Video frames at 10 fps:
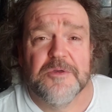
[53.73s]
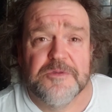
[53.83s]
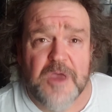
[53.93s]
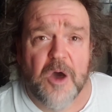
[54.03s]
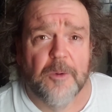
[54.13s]

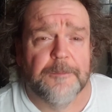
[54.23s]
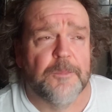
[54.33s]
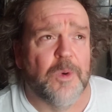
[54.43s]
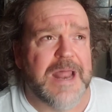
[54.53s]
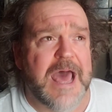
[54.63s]
So
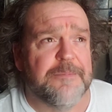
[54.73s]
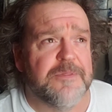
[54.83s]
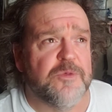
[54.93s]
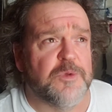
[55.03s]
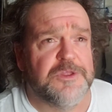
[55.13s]
what
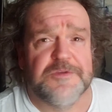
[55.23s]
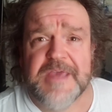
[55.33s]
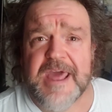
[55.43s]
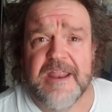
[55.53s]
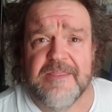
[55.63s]
happens when you
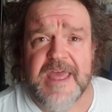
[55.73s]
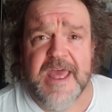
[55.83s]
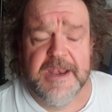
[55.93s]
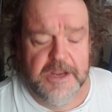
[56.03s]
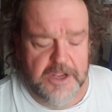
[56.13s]
scan it then?